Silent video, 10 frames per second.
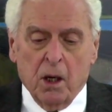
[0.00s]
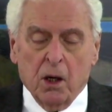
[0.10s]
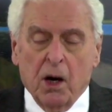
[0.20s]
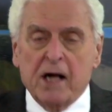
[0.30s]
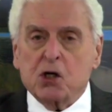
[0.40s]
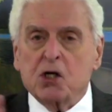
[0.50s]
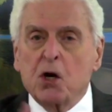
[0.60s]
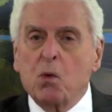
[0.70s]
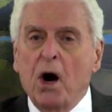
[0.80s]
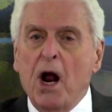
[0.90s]
Let's
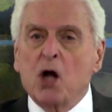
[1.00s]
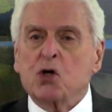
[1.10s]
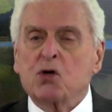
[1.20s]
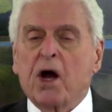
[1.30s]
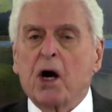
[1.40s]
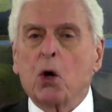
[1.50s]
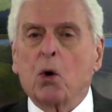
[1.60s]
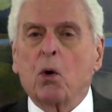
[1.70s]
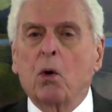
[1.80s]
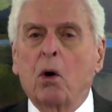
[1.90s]
see what else they do.